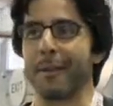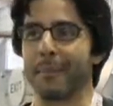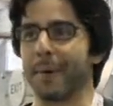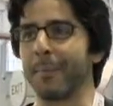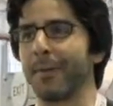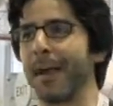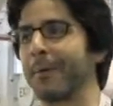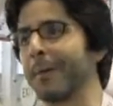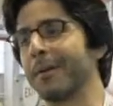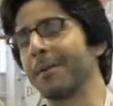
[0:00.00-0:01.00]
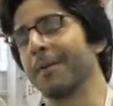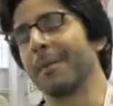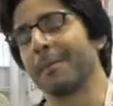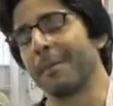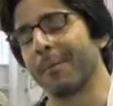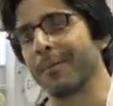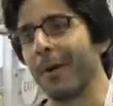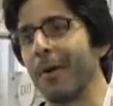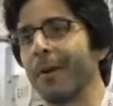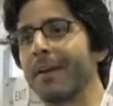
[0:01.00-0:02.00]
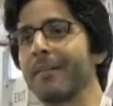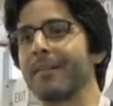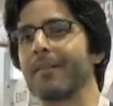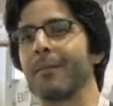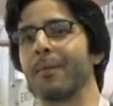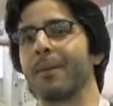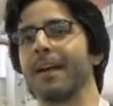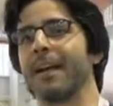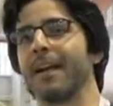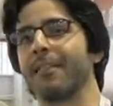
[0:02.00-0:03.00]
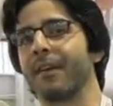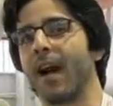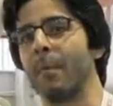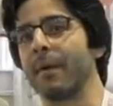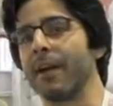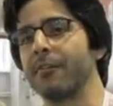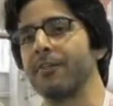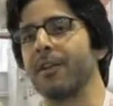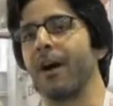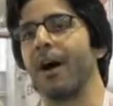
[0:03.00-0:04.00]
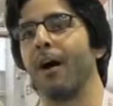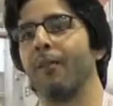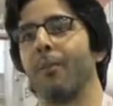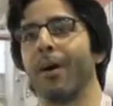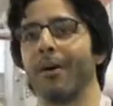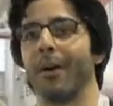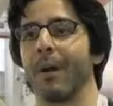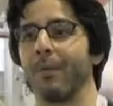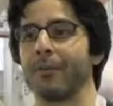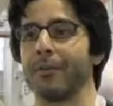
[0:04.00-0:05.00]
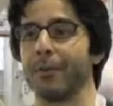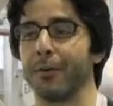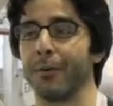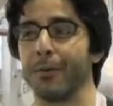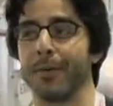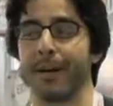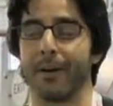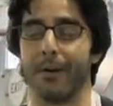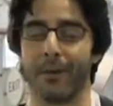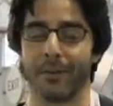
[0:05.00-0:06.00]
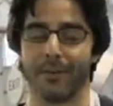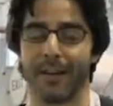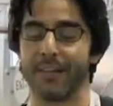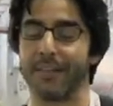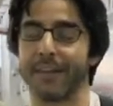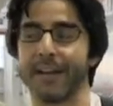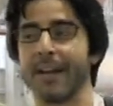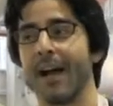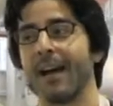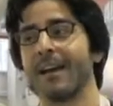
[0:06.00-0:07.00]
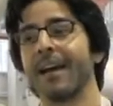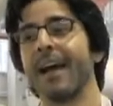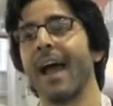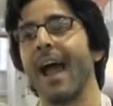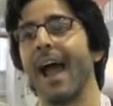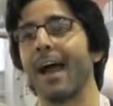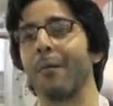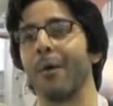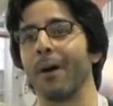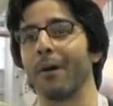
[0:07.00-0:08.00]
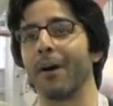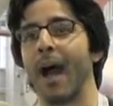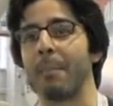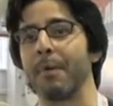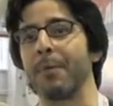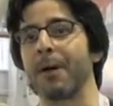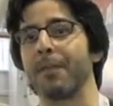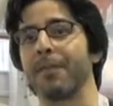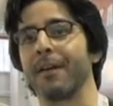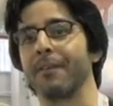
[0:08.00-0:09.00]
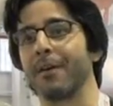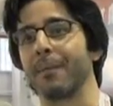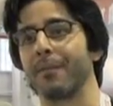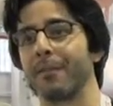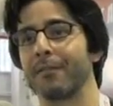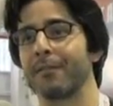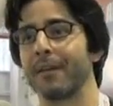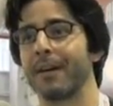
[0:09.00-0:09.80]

Some people like what you do, other people don't. It's a combination of what you're able to do in order to hit the deadline and what you're happy with in terms of